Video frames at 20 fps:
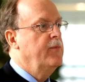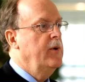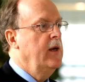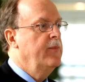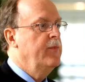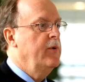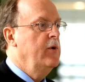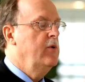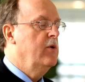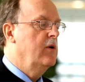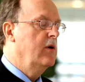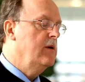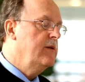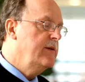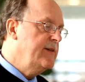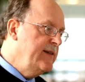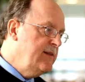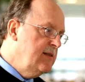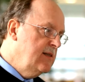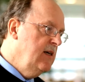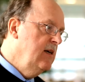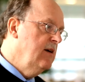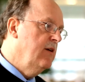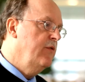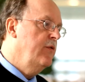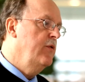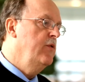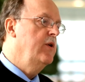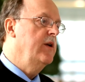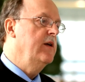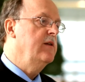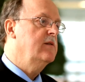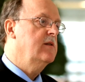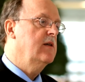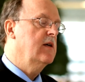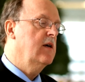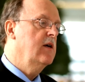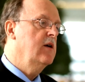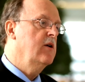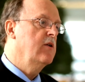People who are this year food
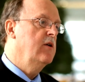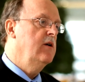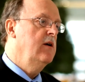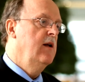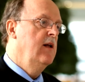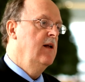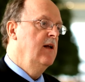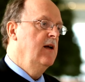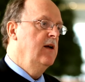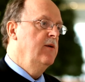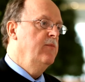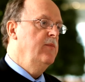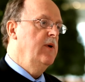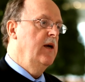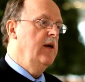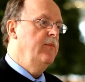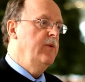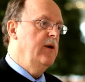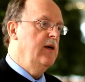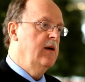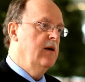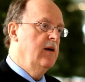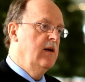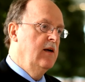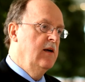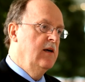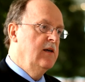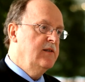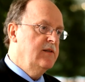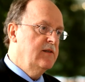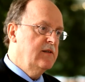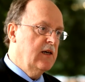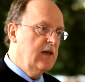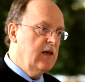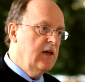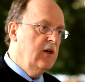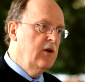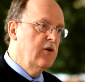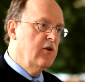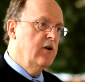insecure, maybe
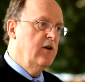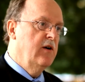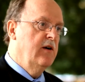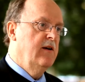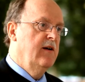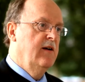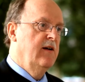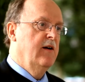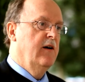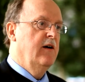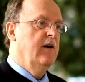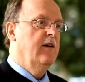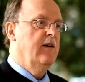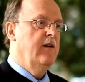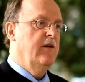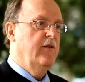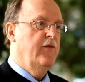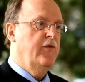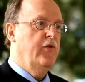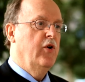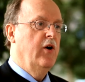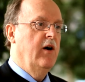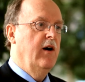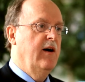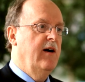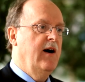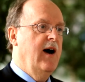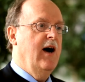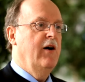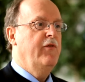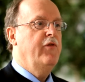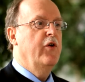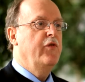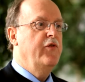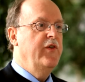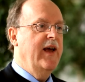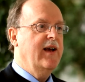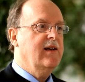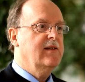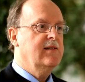secure for half of
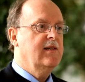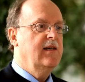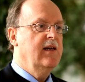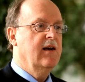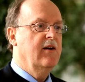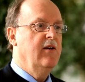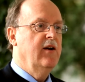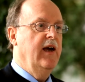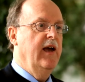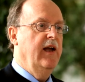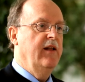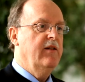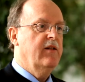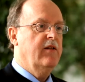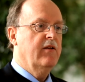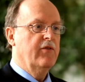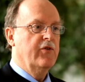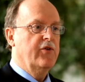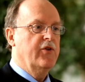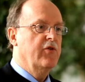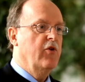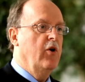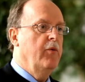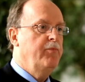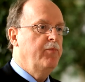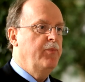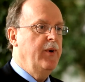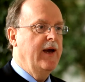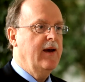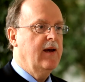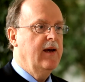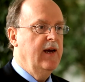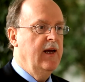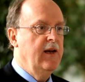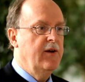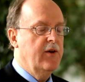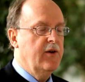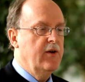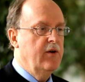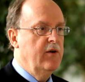next year and drop back
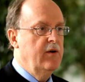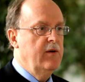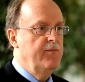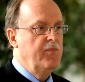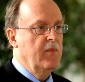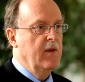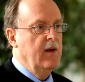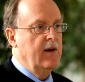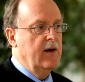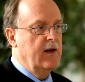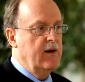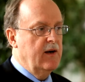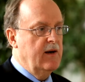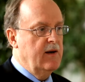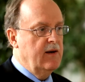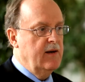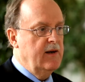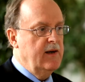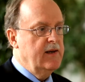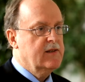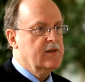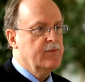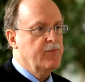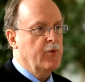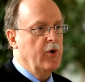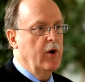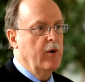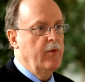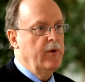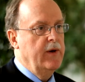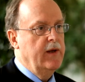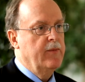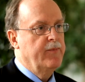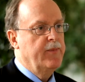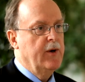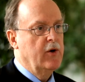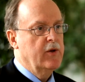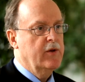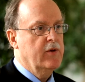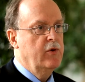into. It's probably
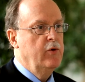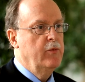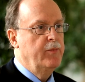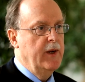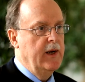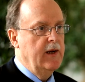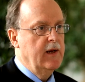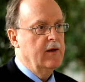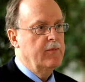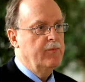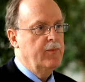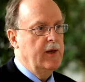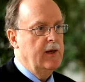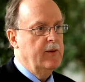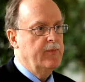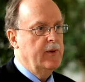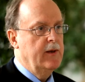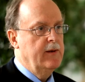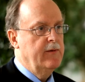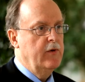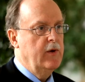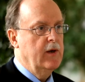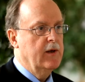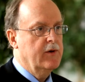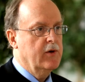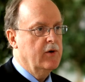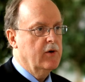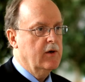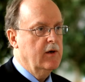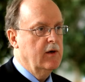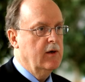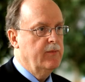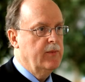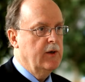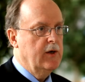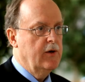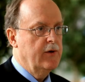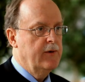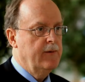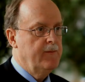about 2 billion people we are talking
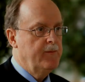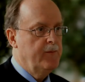about.